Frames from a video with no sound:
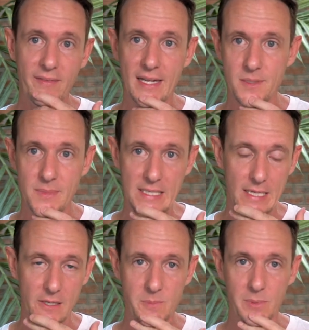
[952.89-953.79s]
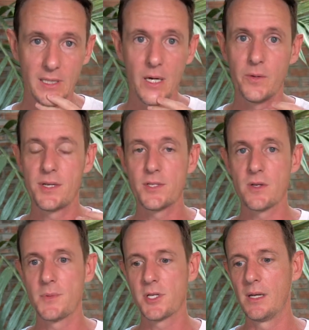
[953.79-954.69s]
I've got some details below in the
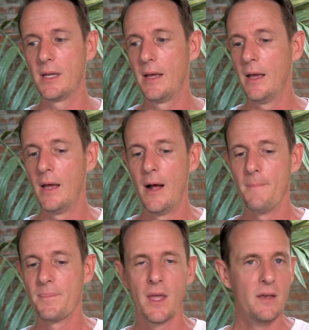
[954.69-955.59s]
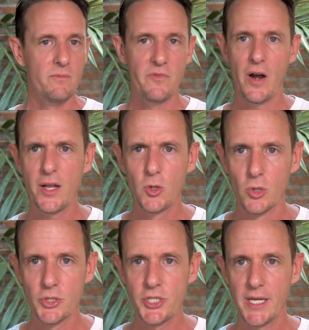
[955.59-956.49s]
description. Very
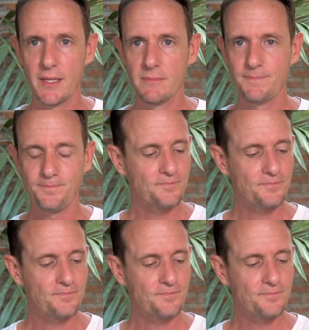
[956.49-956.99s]
cool shit.